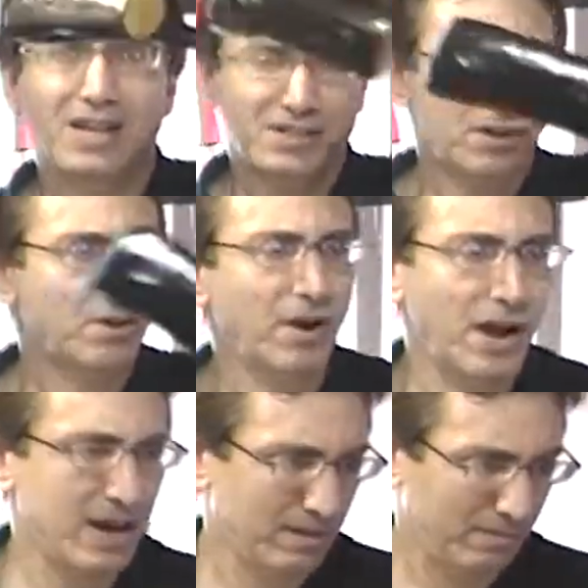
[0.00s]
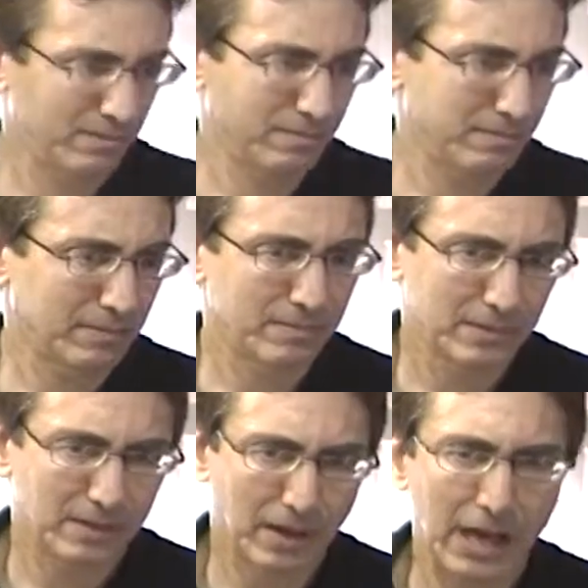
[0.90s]
That's all right.
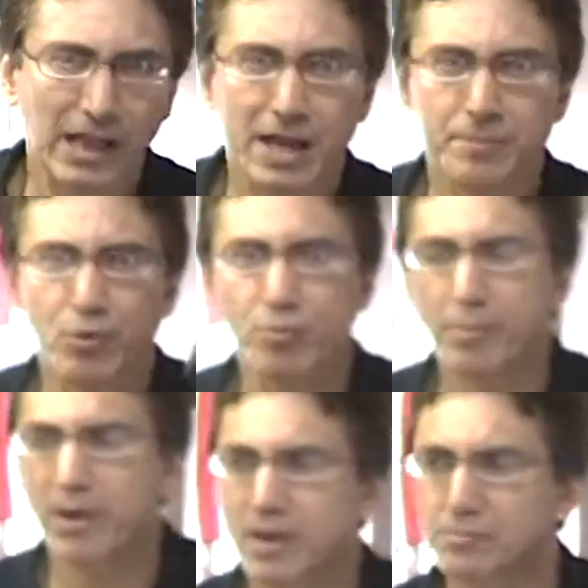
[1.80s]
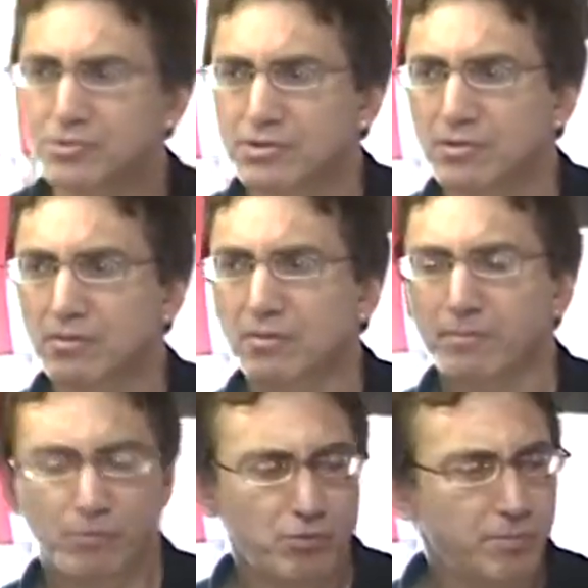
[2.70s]
I like moonbeams. That's how liberal he
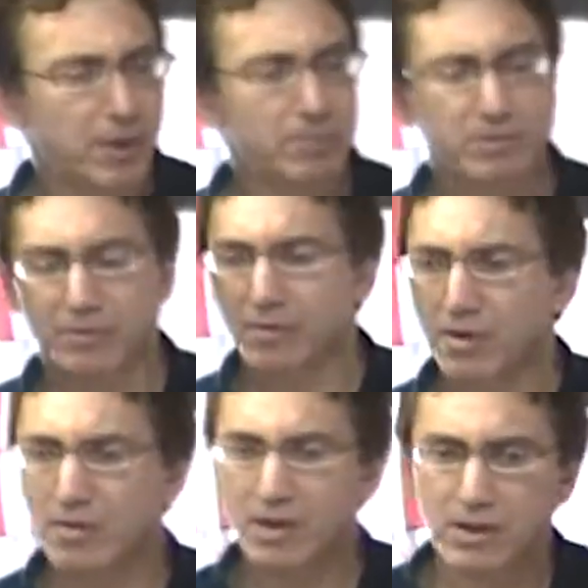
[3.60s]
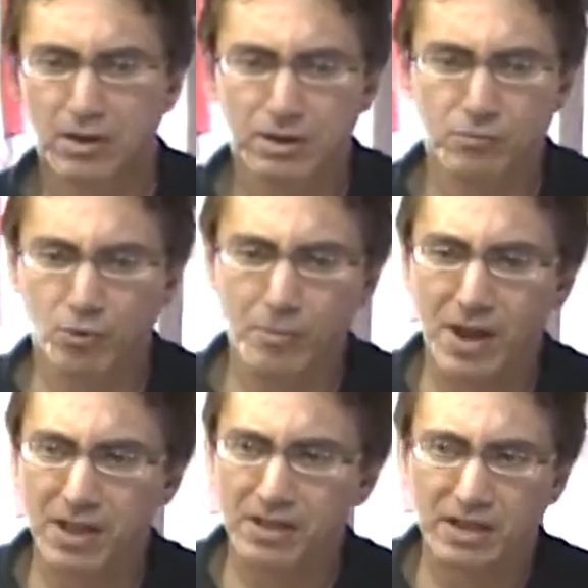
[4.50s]
was. Moonbeams are very uh,
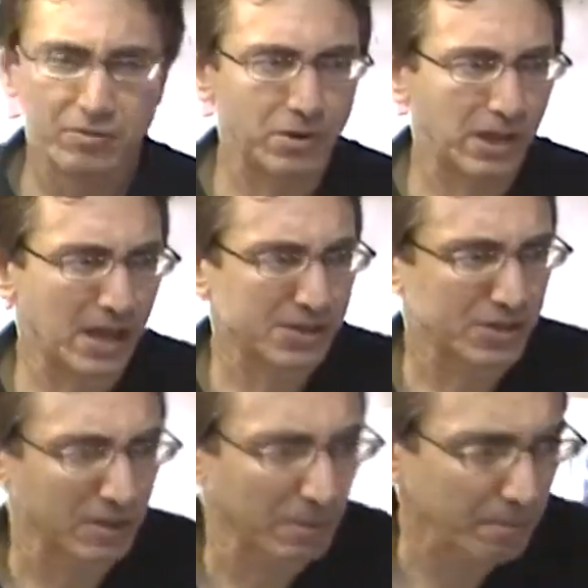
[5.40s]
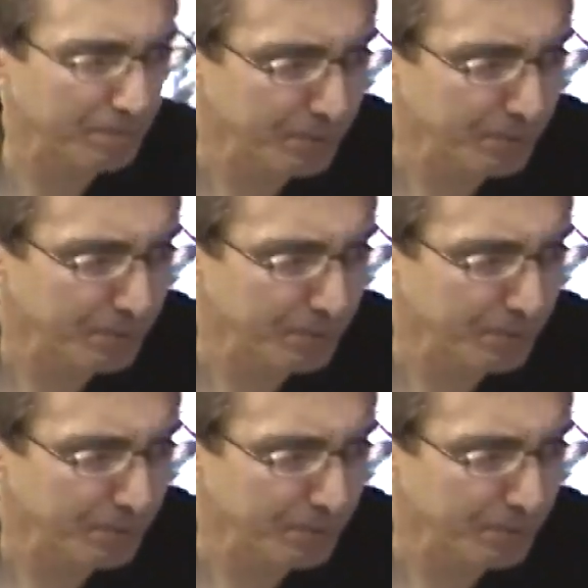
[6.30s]
romantic and relaxing.